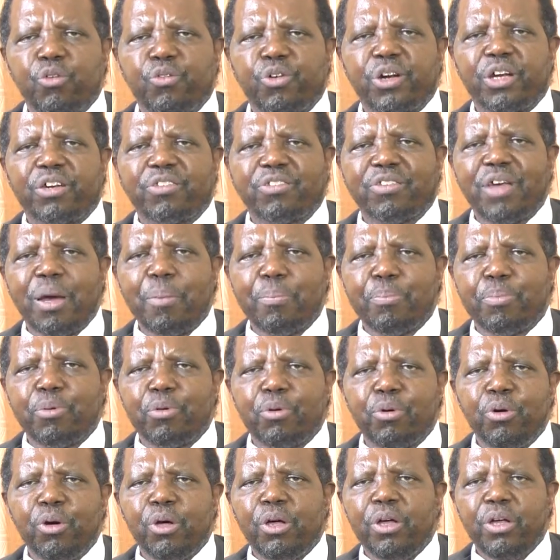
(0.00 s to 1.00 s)
For
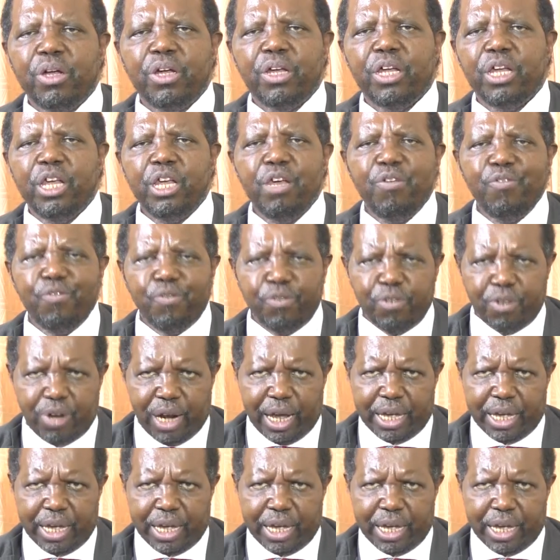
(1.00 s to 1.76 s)
example, if,